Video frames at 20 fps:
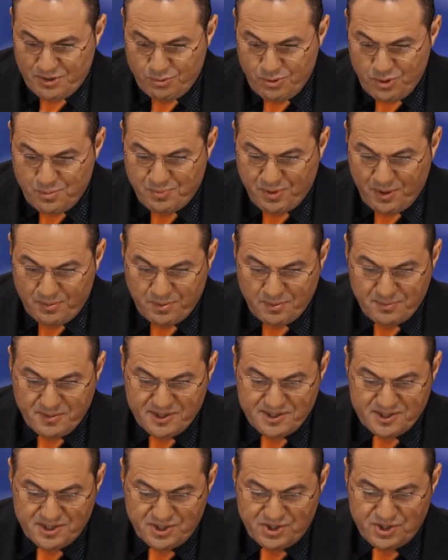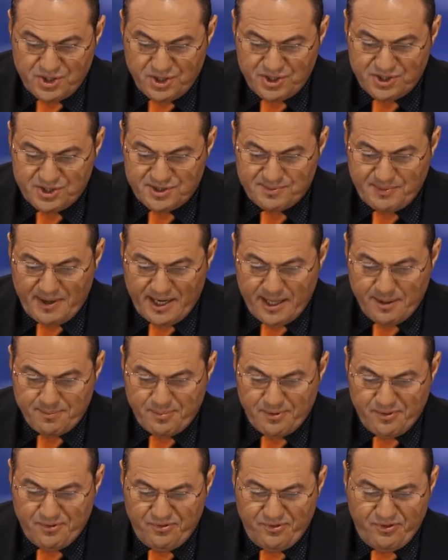the real problem is that church is made
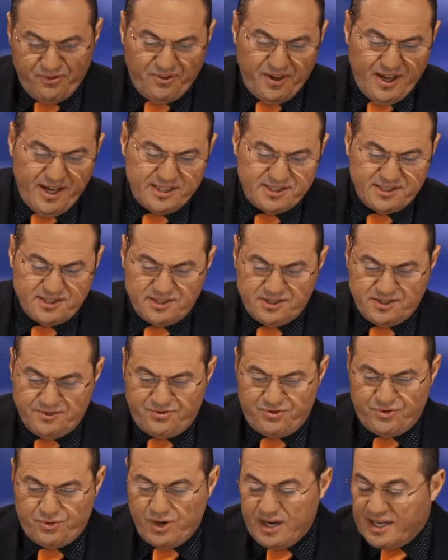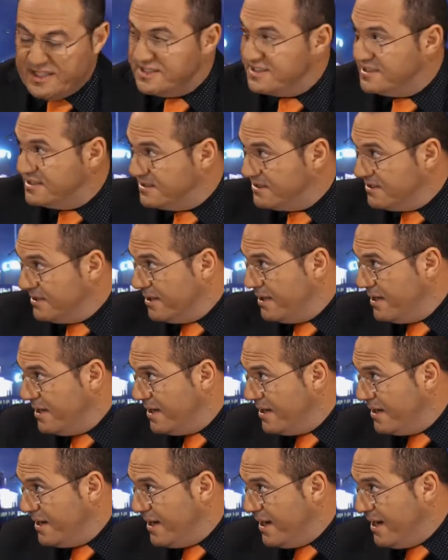up of thousands of trusts,
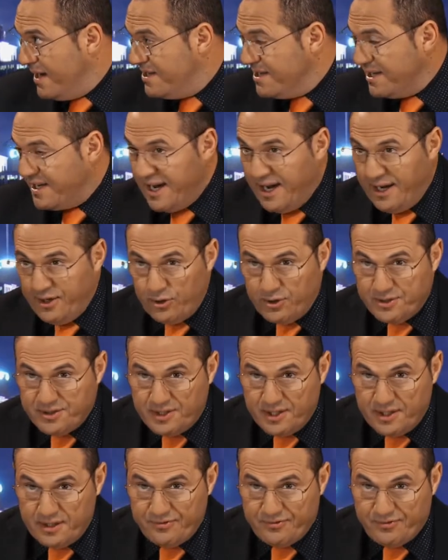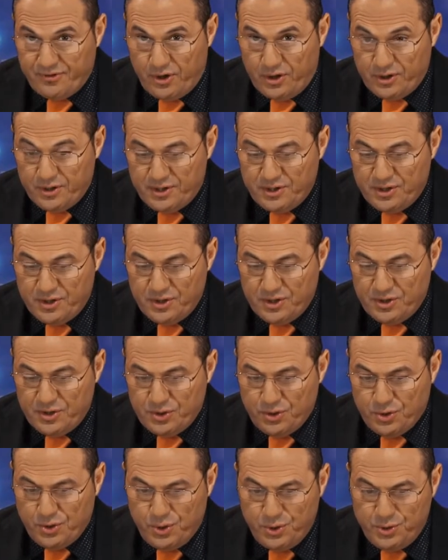and you can't identify
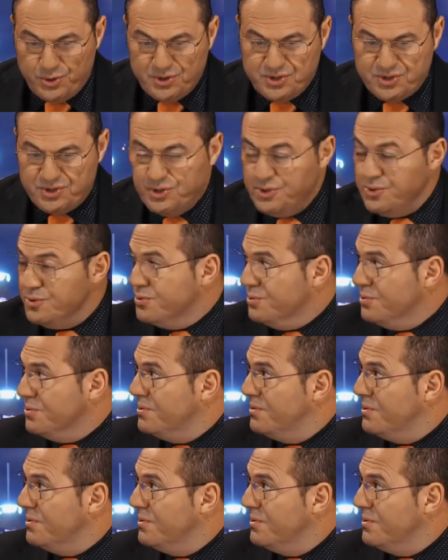who to sue.